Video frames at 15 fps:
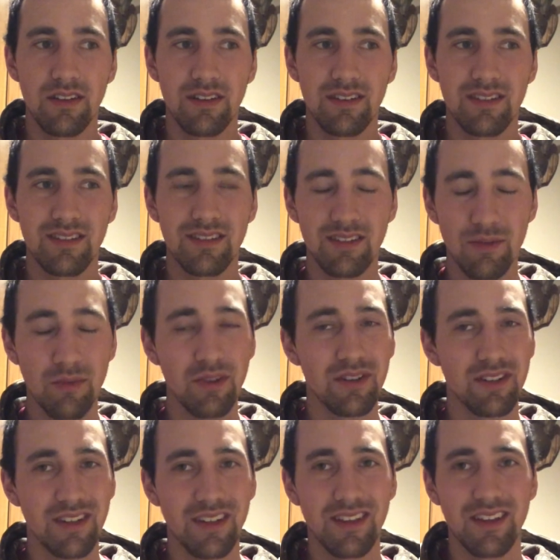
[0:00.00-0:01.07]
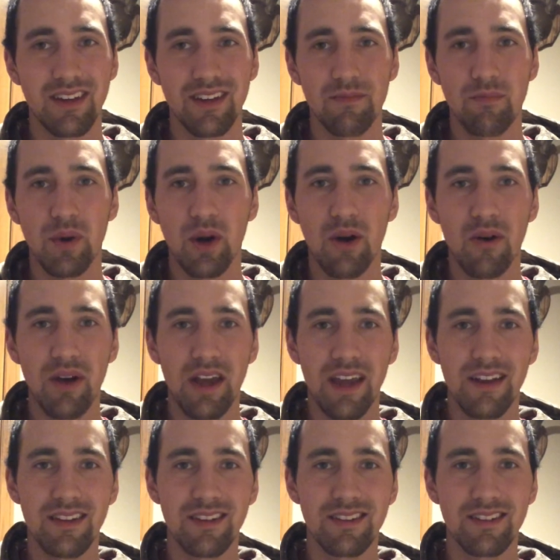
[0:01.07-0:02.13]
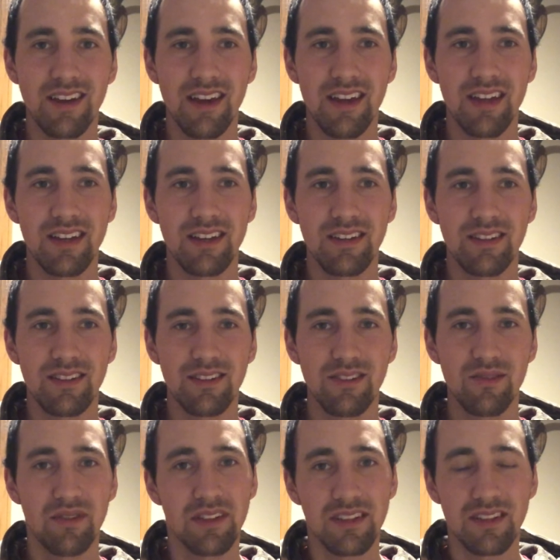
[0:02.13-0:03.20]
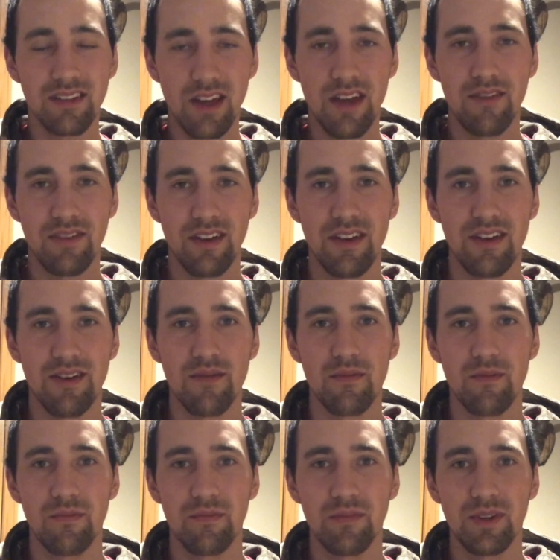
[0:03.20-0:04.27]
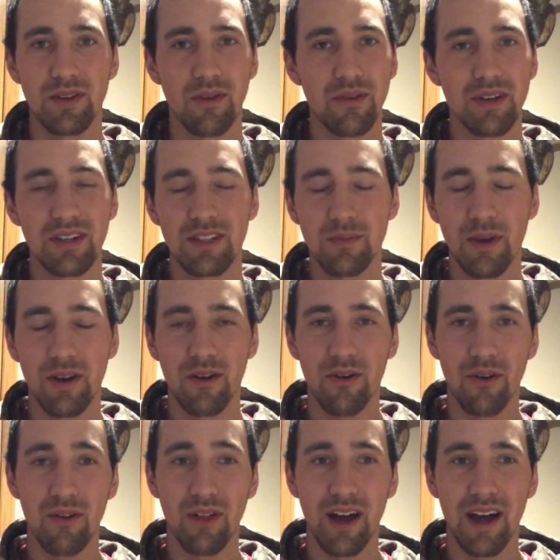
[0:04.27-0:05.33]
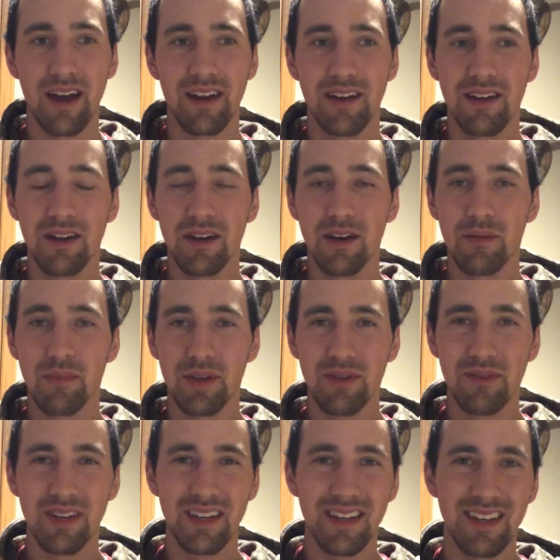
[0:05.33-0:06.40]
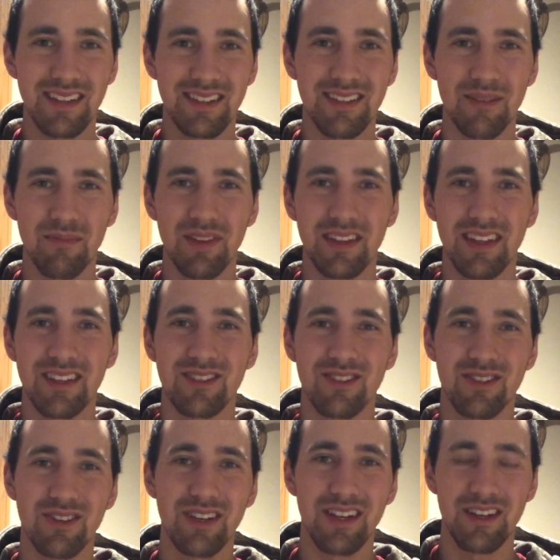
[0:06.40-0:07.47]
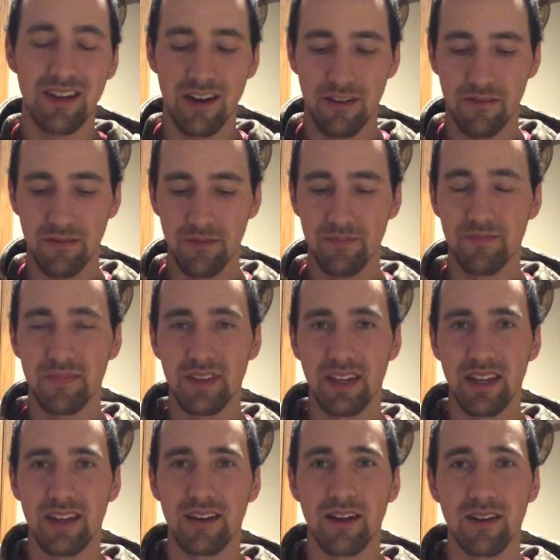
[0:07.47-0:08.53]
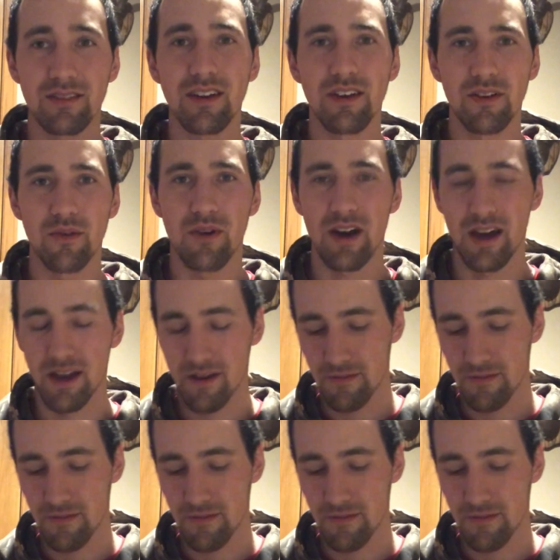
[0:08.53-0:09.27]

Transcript: similar to the bow and the sight, you can save here. You don't need to spend a whole lot, but you need to get something that's good enough. And I'll tell you why.